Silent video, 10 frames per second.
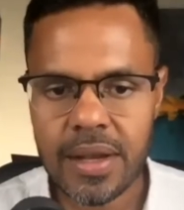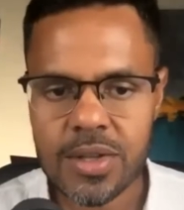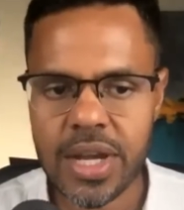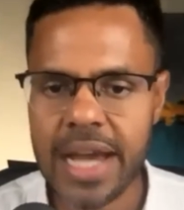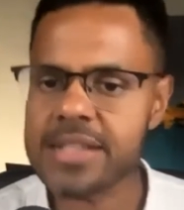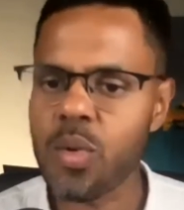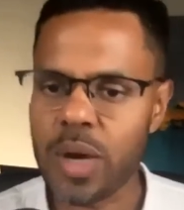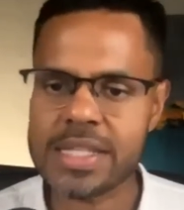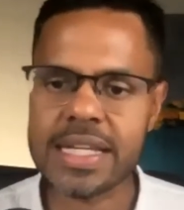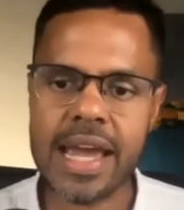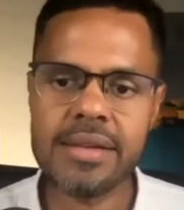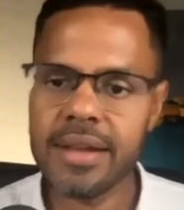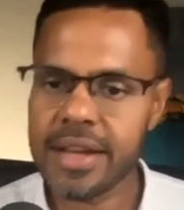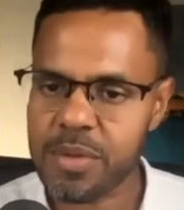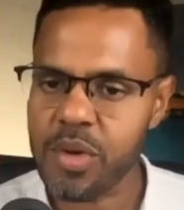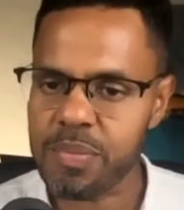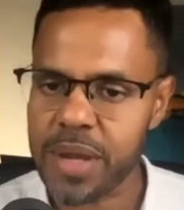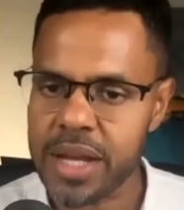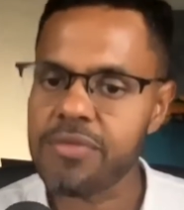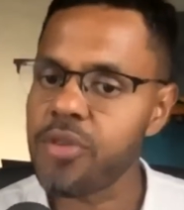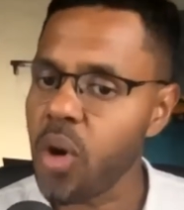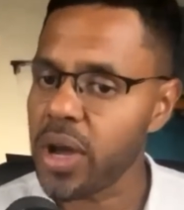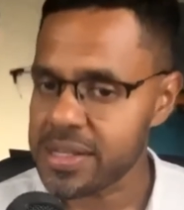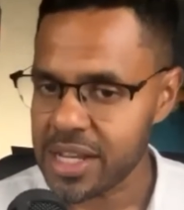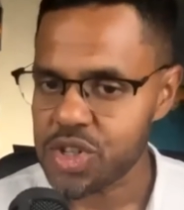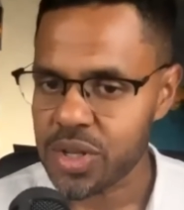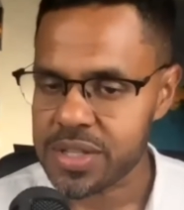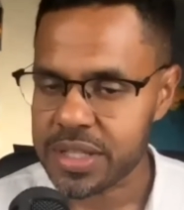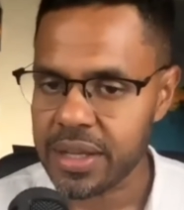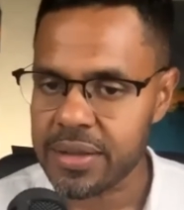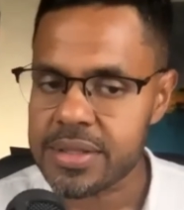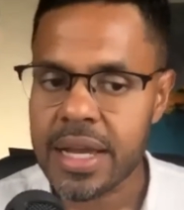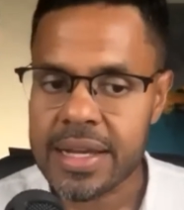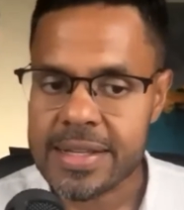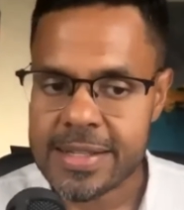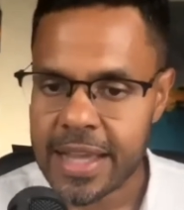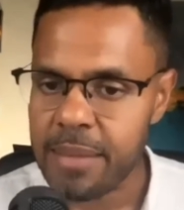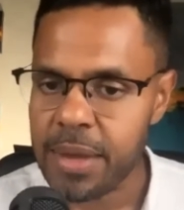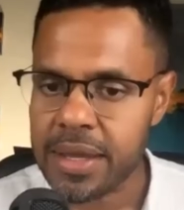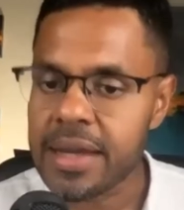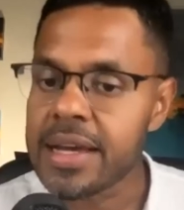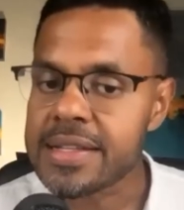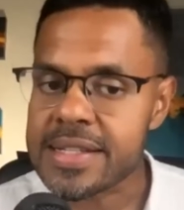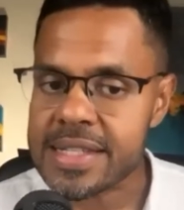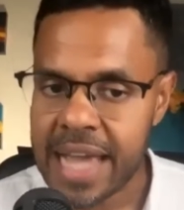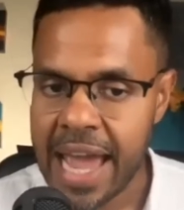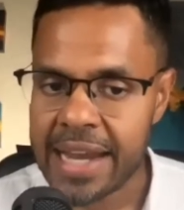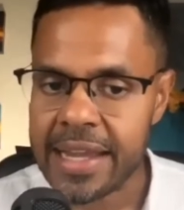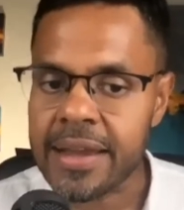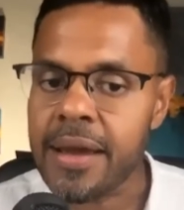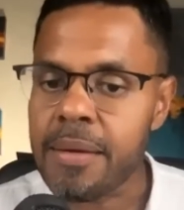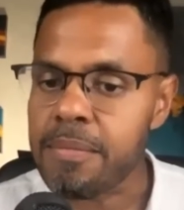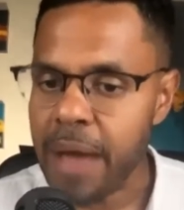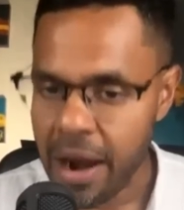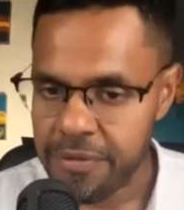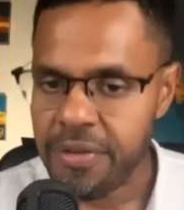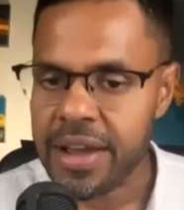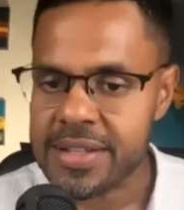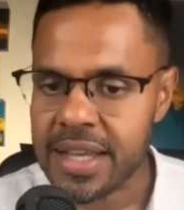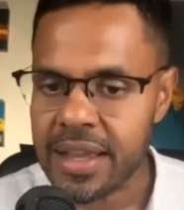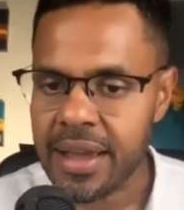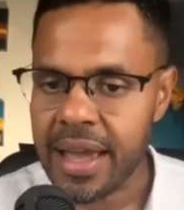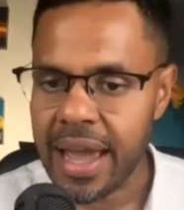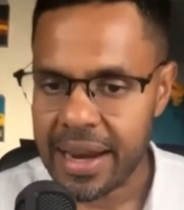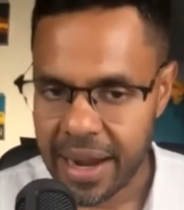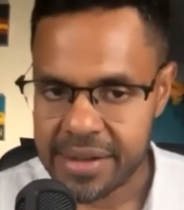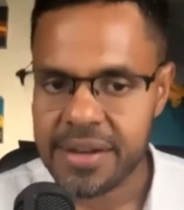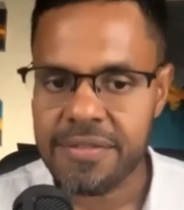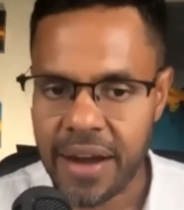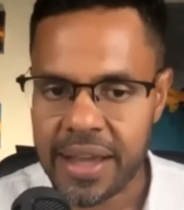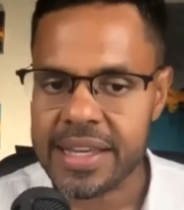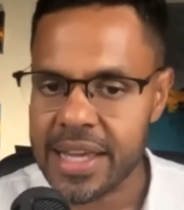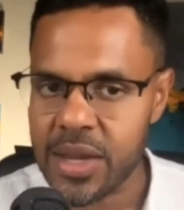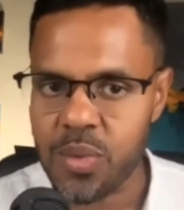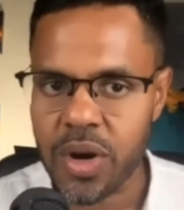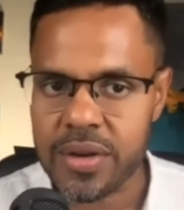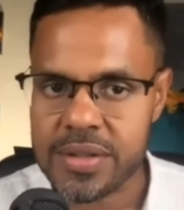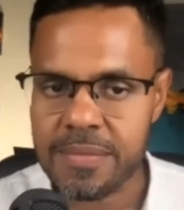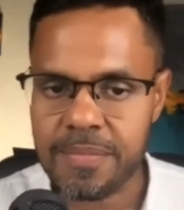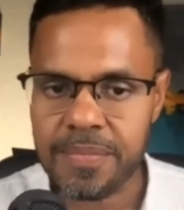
So guys, once again, let me repeat 4 essential skills: skimming, scanning, paraphrasing, and identifying keywords.